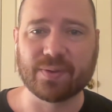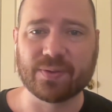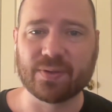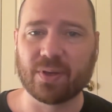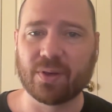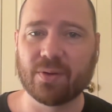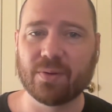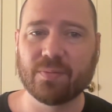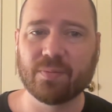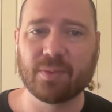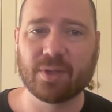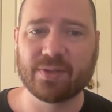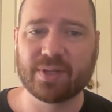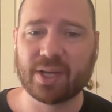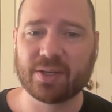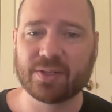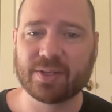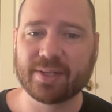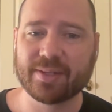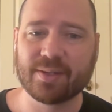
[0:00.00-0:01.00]
So there's
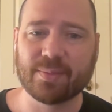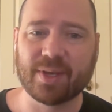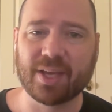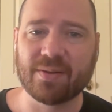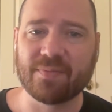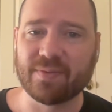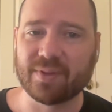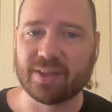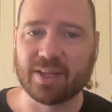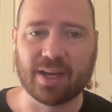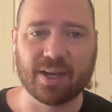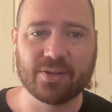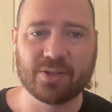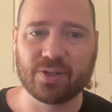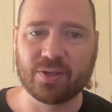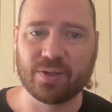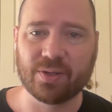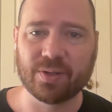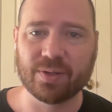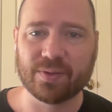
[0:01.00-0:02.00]
actually a demand for larger
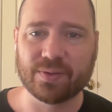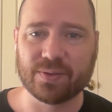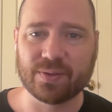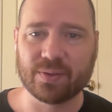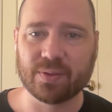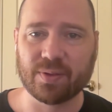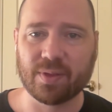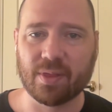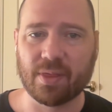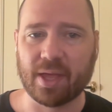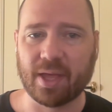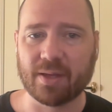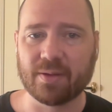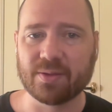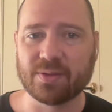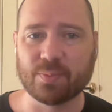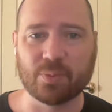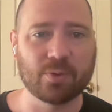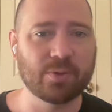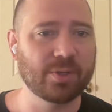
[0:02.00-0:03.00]
units than
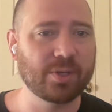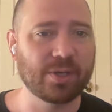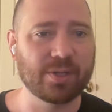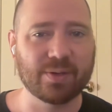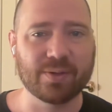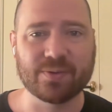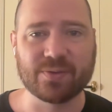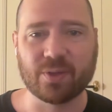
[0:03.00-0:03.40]
smaller units.